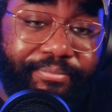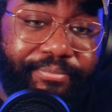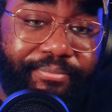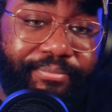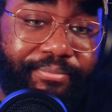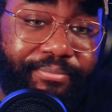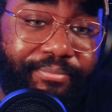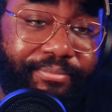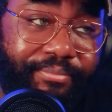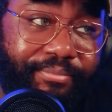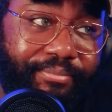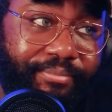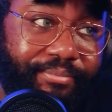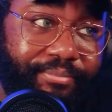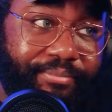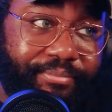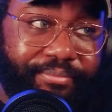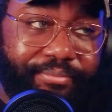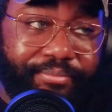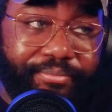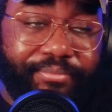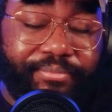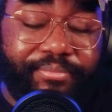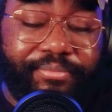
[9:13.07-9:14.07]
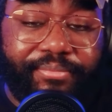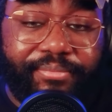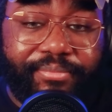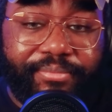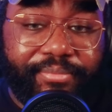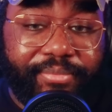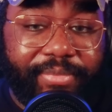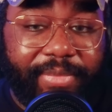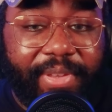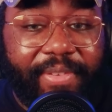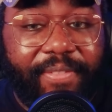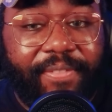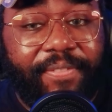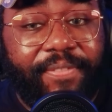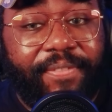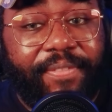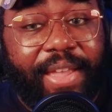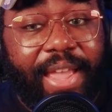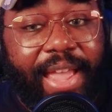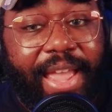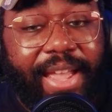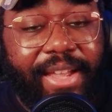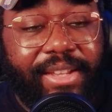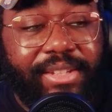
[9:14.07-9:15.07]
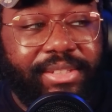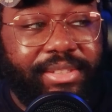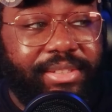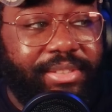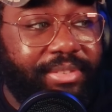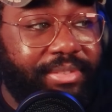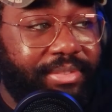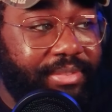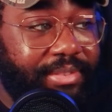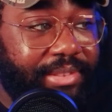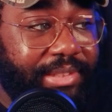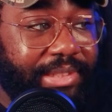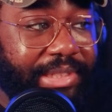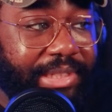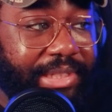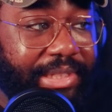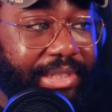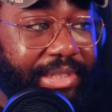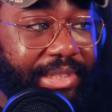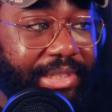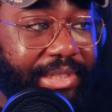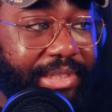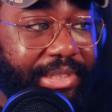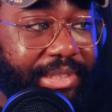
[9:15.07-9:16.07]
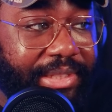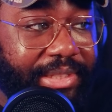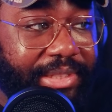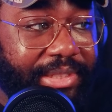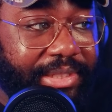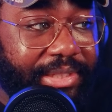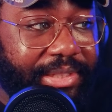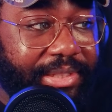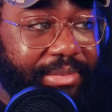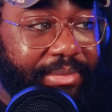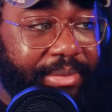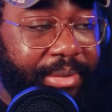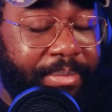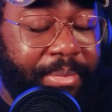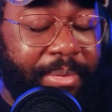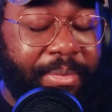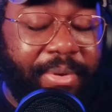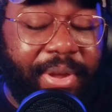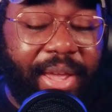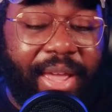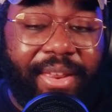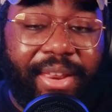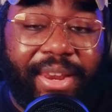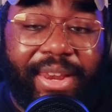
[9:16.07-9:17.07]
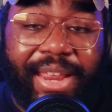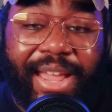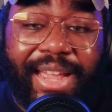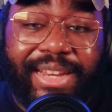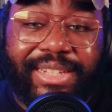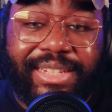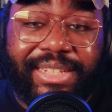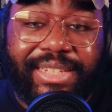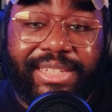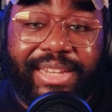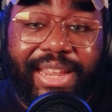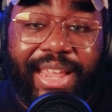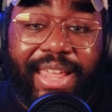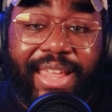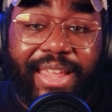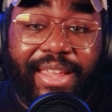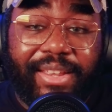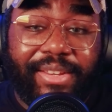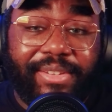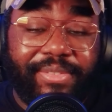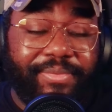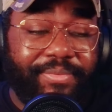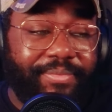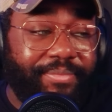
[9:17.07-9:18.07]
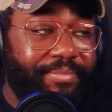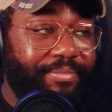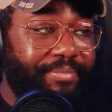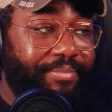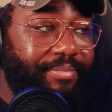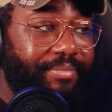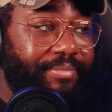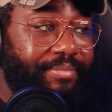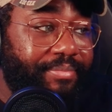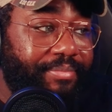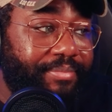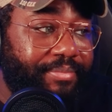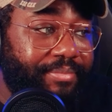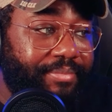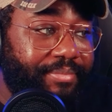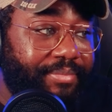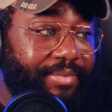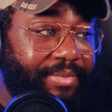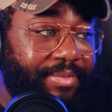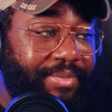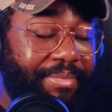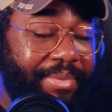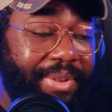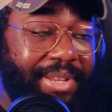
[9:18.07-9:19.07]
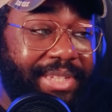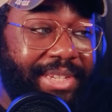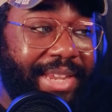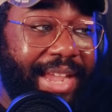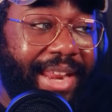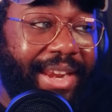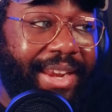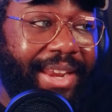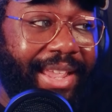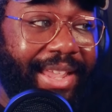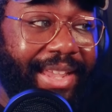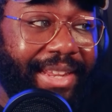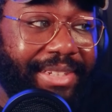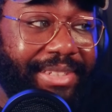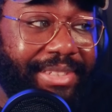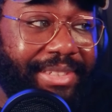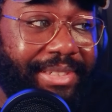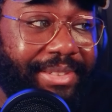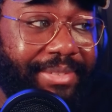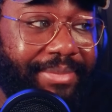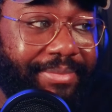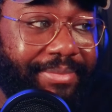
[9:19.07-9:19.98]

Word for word: Facts. People got a lot to say from the sidelines.